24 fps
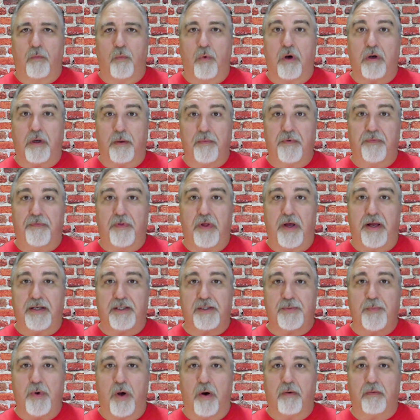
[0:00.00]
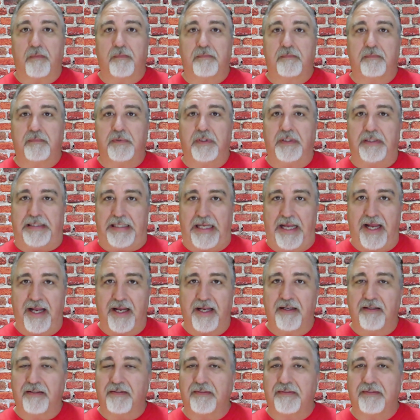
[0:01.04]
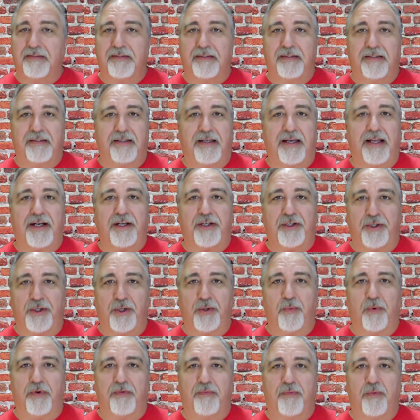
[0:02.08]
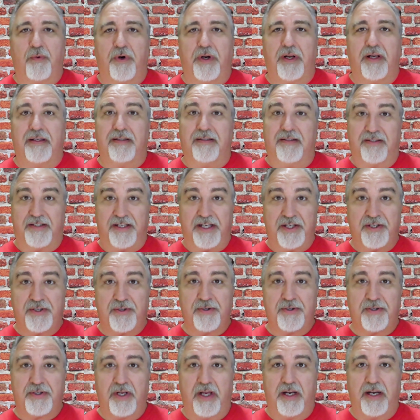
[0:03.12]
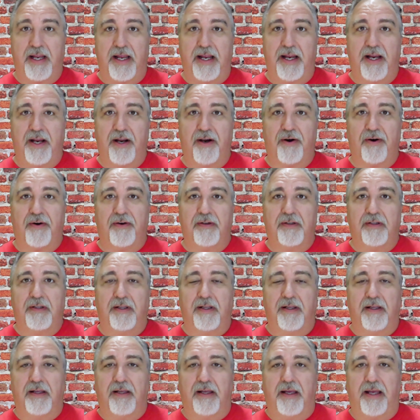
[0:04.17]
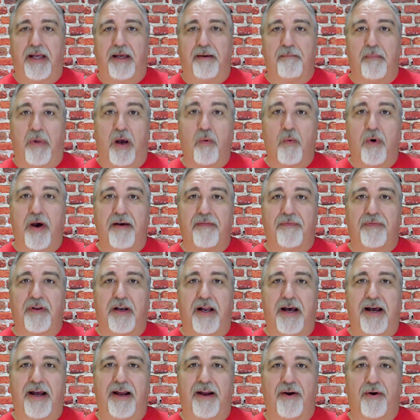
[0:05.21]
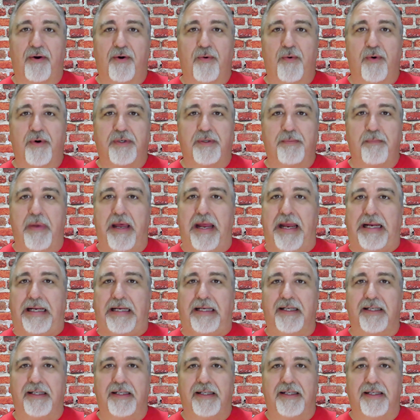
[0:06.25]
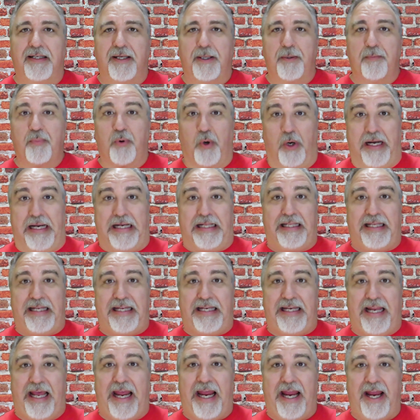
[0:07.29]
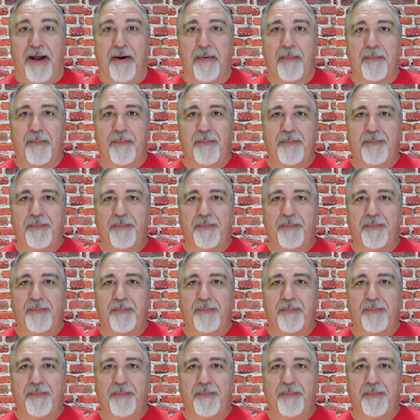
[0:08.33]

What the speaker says: Welcome to Flying Smoke. Today, got a good one for you. It's Easter Sunday here, and my wife and I are going to make praline ham.